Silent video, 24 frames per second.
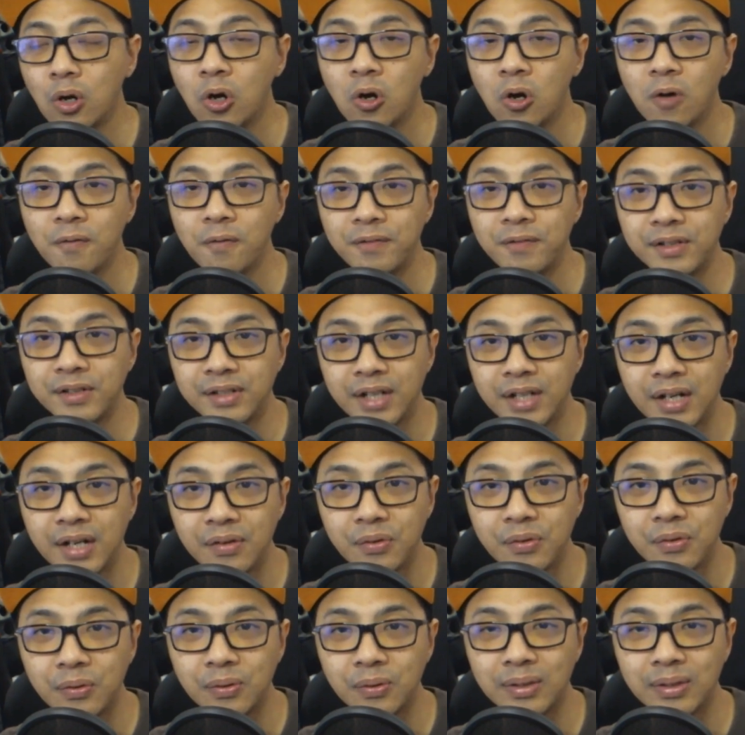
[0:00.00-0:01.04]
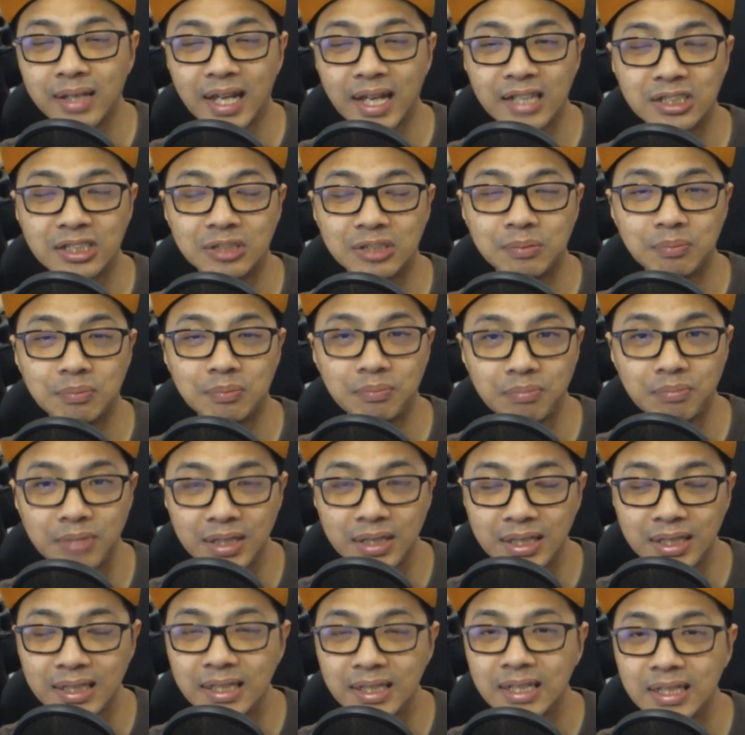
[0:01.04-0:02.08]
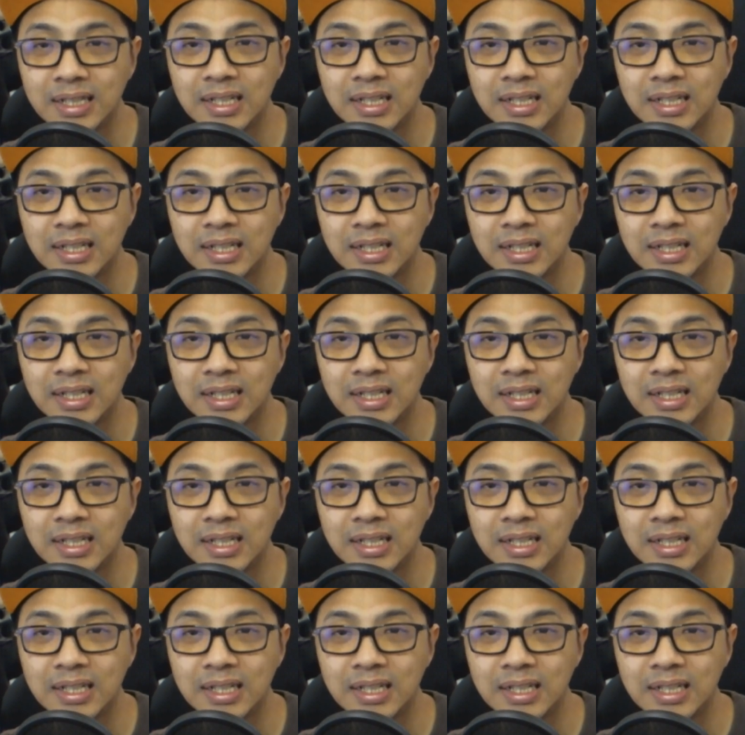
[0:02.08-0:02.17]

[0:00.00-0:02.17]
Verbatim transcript: Over there, you will catch me